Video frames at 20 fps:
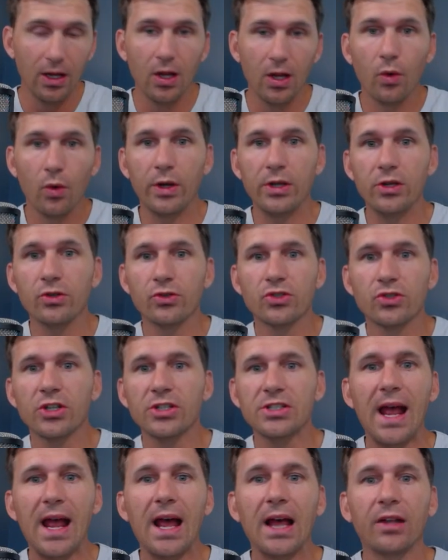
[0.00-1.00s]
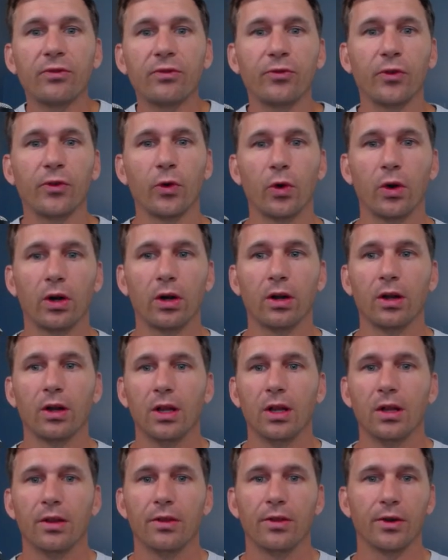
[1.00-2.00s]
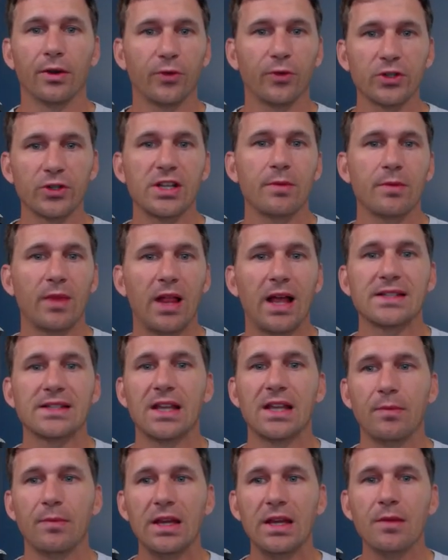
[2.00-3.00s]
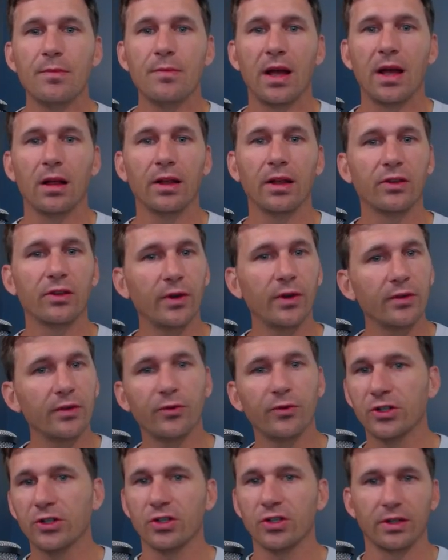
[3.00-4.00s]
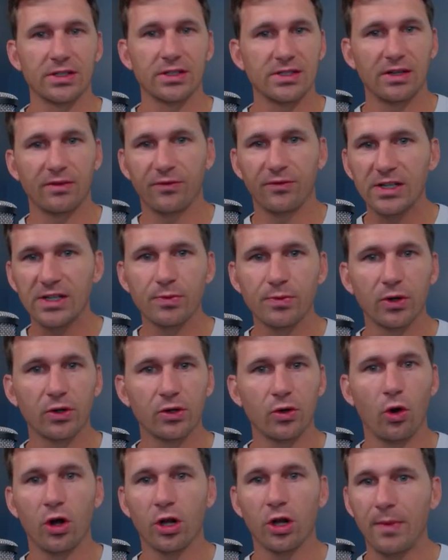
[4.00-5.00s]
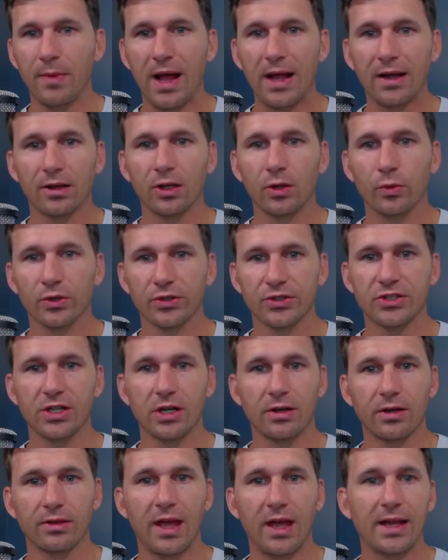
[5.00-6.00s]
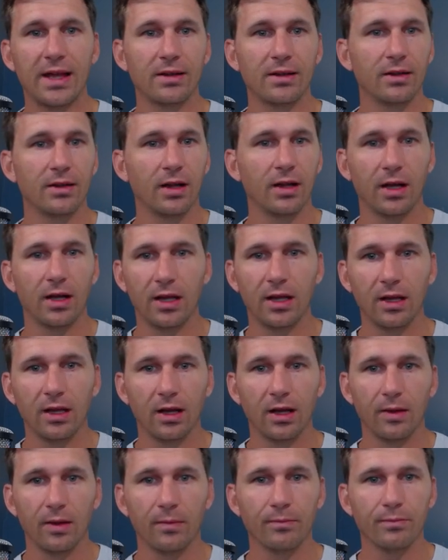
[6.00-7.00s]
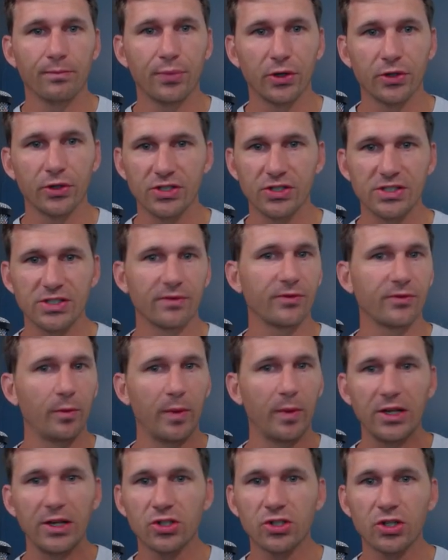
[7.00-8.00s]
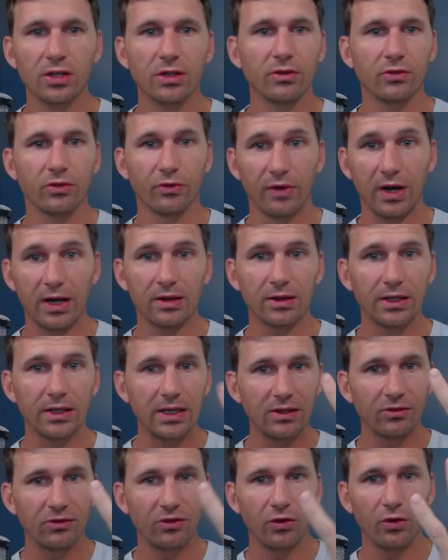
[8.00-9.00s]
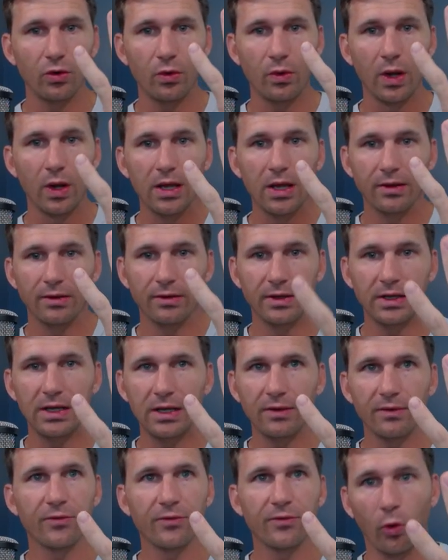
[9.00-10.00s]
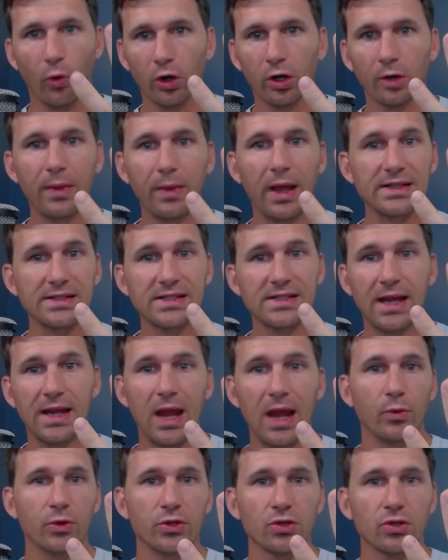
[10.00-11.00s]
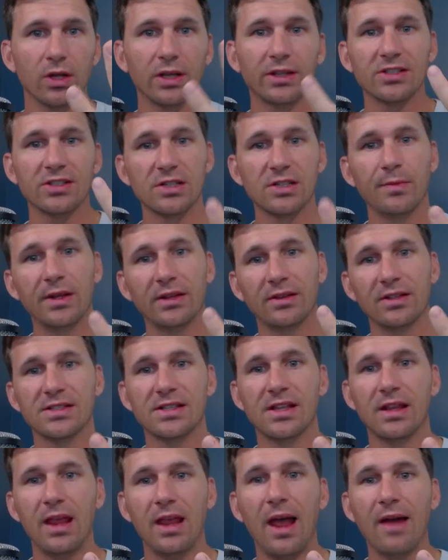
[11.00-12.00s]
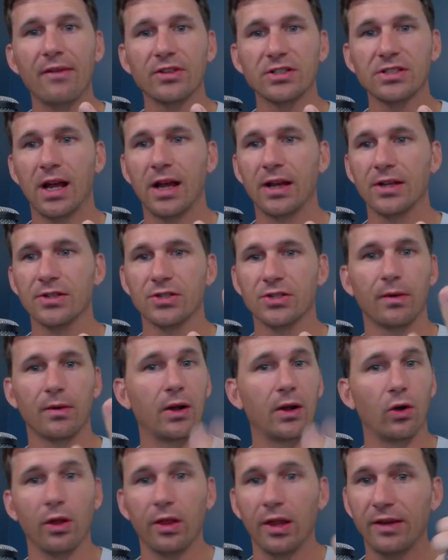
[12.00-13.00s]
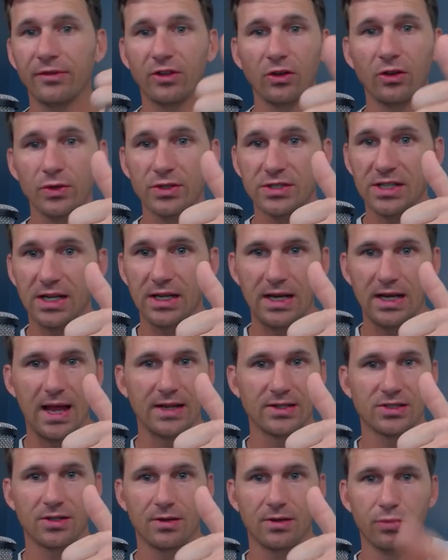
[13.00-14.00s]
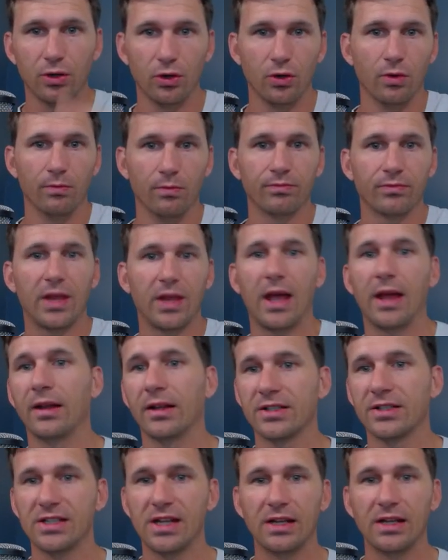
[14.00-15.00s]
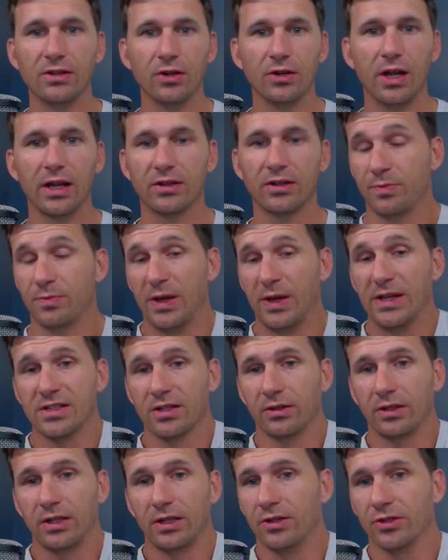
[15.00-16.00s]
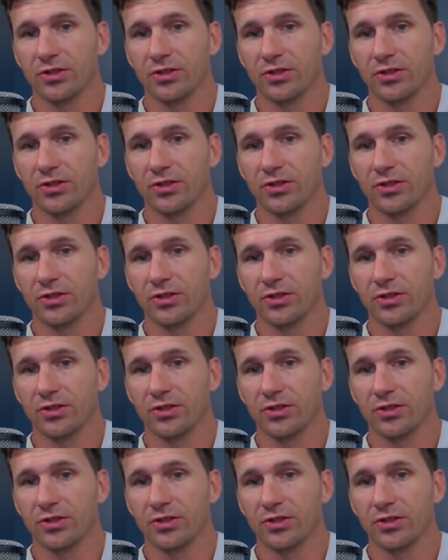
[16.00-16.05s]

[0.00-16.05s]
when you just ask for their first name, last name, email, it's very frictionless, and Facebook automatically will suck that person's information directly into the form and say, hey, would you like to submit this to the advertiser? And all they have to do is say yes, boom, and it's basically in your